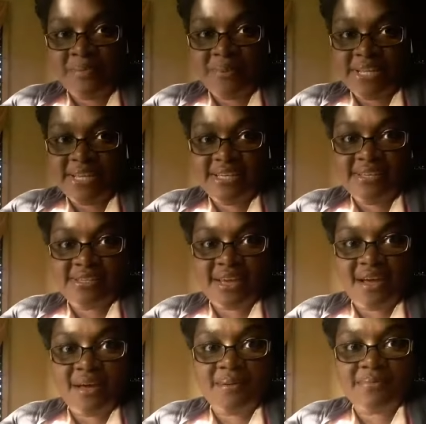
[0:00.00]
Please
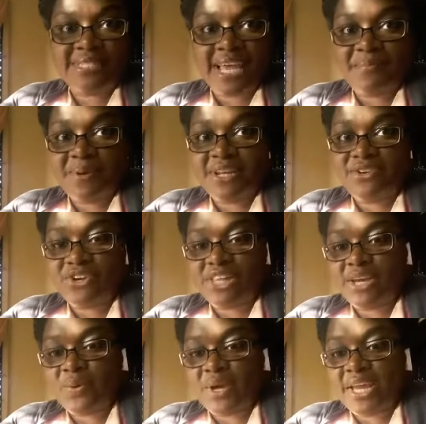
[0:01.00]
type it in
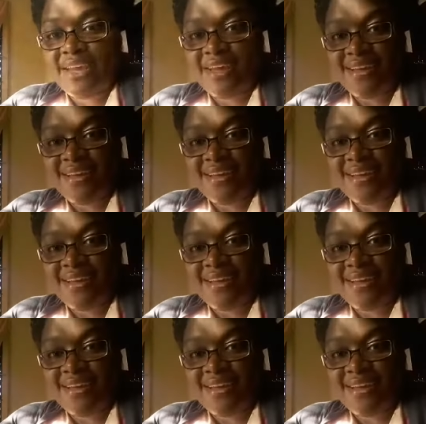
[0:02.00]
really quick